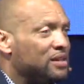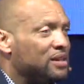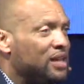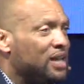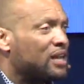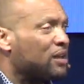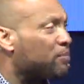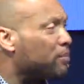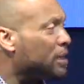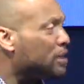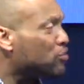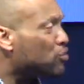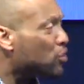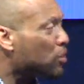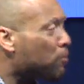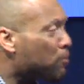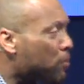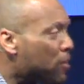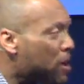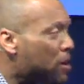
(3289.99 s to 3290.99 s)
It could be through a
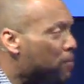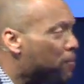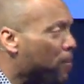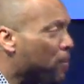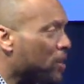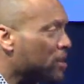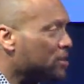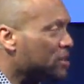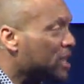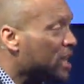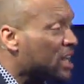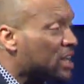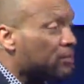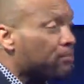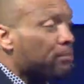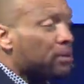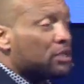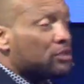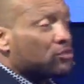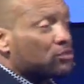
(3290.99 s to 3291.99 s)
prayer partner. It
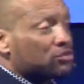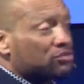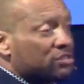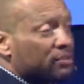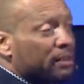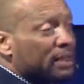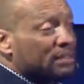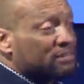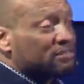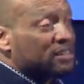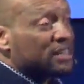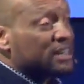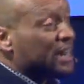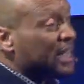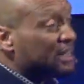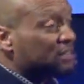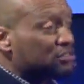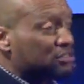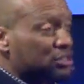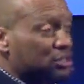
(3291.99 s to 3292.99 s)
could be through somebody sitting
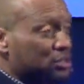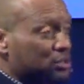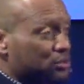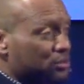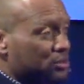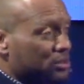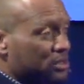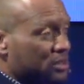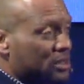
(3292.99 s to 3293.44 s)
next to you.